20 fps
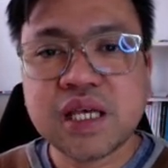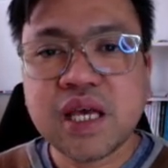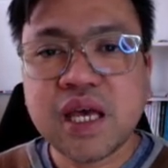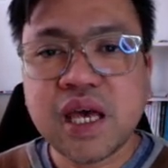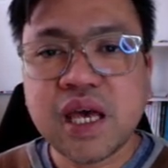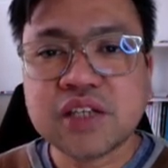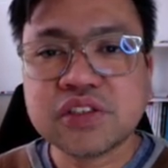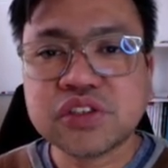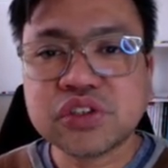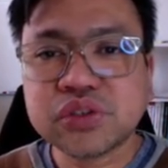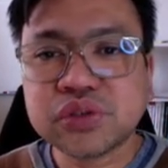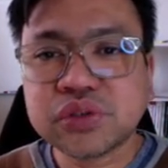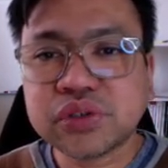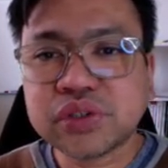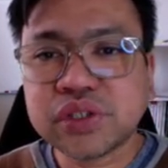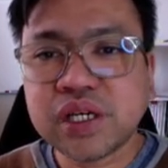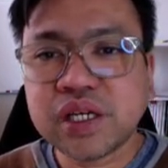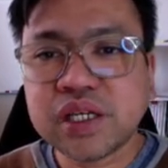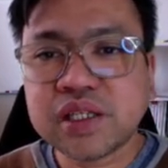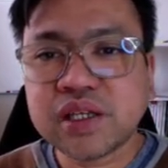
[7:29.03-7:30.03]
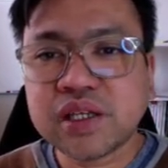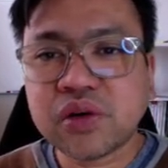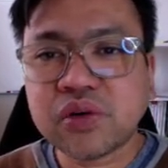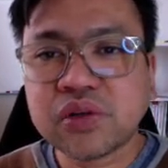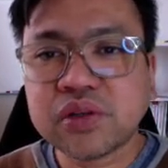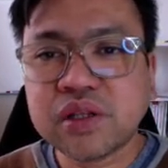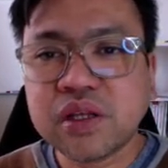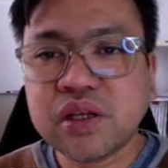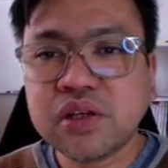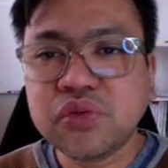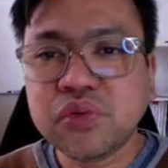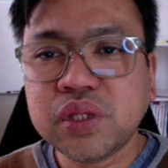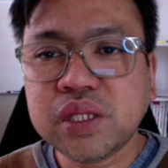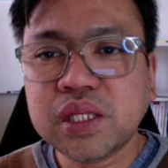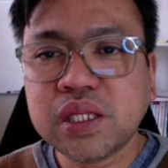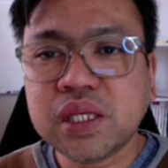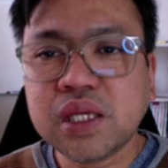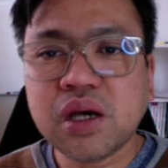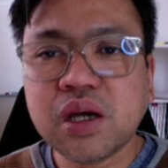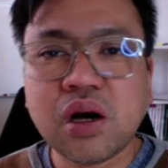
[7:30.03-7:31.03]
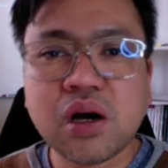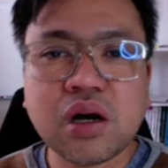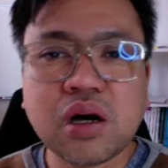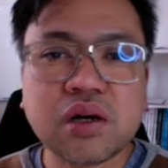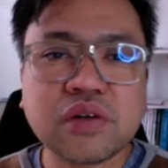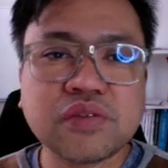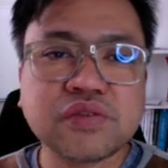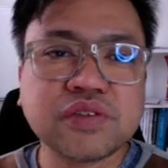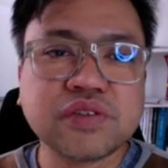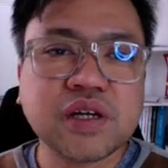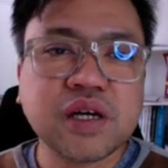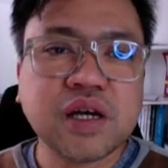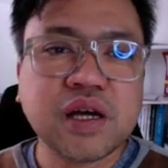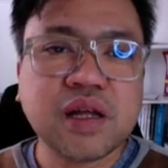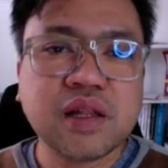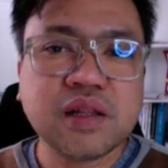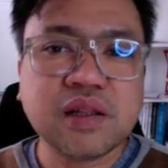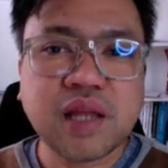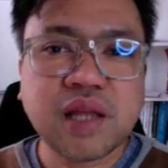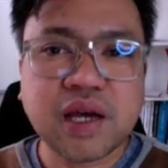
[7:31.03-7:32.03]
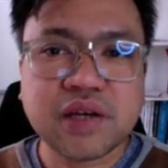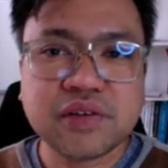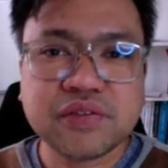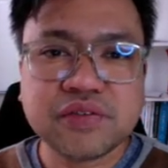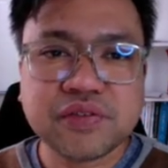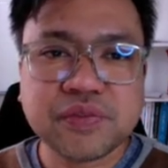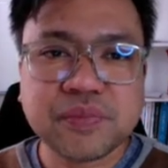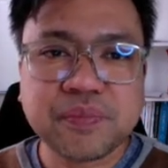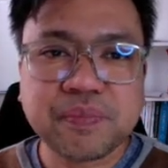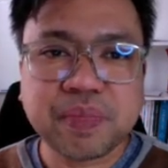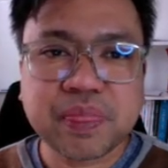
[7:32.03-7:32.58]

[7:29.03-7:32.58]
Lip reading: ensuring the continuity of life.